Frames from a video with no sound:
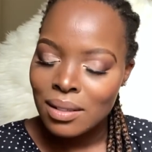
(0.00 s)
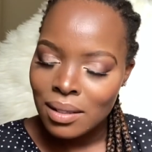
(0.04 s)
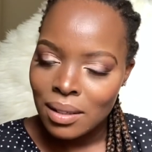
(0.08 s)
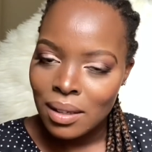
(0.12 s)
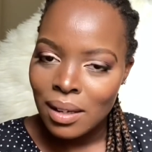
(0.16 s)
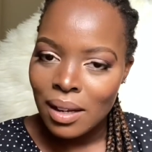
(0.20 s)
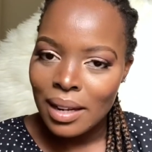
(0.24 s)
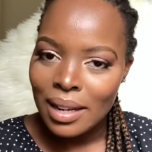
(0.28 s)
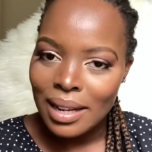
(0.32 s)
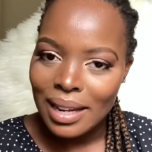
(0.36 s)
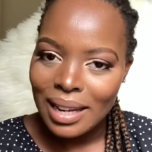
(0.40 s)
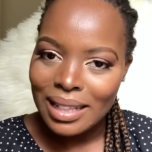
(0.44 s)

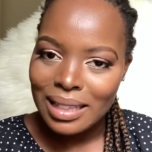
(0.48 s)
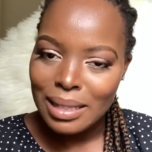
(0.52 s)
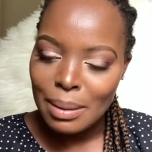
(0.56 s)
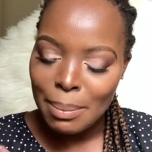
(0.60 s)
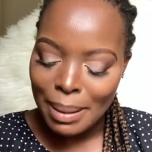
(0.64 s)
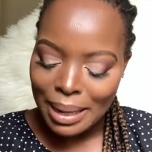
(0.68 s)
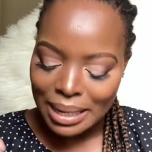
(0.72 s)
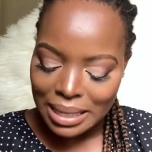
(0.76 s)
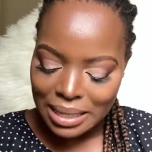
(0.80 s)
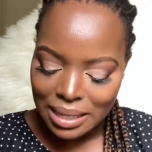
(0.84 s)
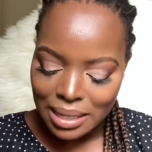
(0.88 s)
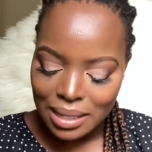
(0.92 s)
Click the
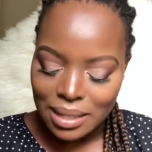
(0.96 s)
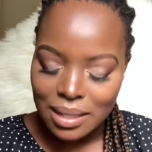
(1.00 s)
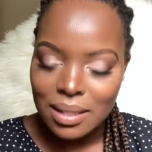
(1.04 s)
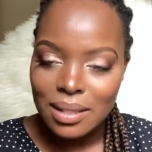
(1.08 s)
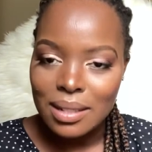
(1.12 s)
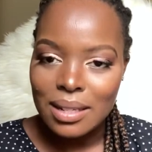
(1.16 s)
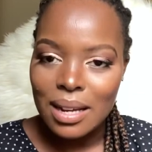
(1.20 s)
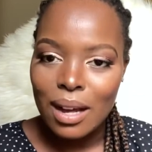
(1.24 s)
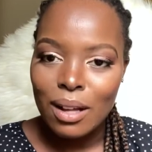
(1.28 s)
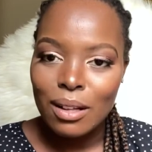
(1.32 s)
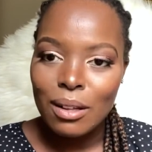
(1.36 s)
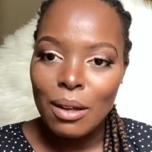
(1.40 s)
button
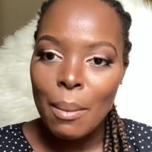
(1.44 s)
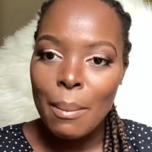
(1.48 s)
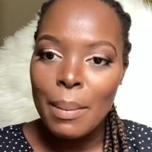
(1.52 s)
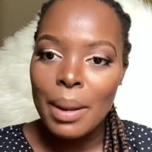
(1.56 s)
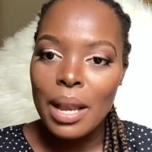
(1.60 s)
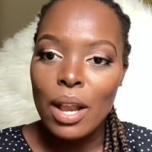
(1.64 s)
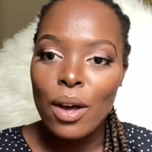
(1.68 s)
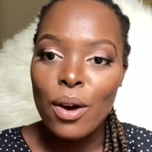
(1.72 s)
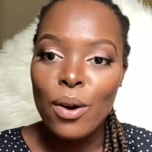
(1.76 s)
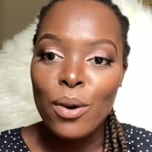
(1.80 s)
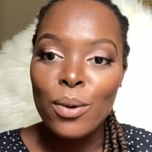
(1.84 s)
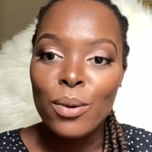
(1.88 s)
down
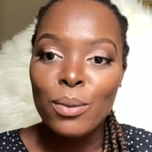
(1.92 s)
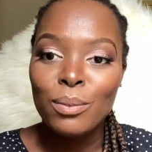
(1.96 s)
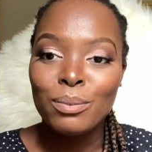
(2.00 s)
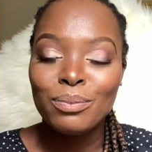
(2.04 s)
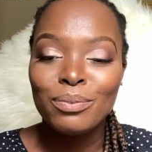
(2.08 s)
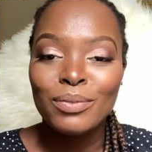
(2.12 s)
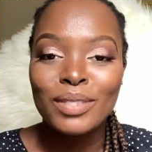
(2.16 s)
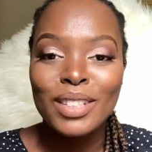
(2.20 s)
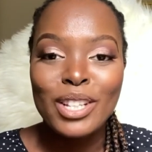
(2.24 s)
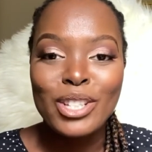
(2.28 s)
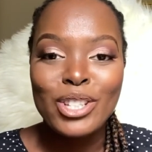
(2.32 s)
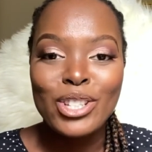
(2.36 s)
below.
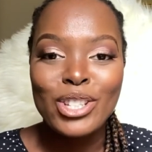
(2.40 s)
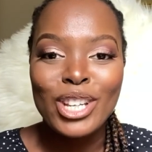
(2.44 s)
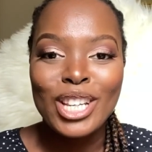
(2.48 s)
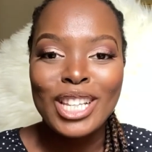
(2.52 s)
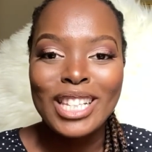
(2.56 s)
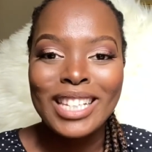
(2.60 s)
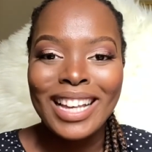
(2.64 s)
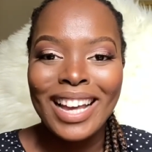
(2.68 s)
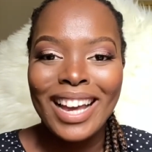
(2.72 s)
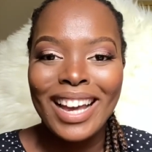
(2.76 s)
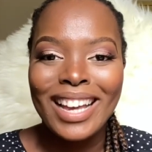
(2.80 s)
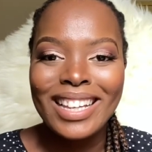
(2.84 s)
Cheers,
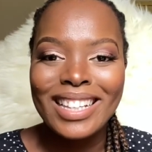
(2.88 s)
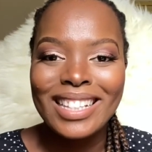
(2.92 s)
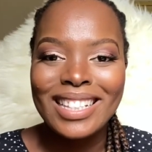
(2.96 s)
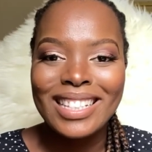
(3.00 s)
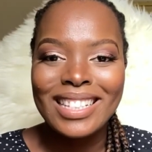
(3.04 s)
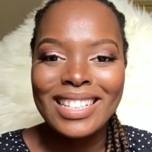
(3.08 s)
guys.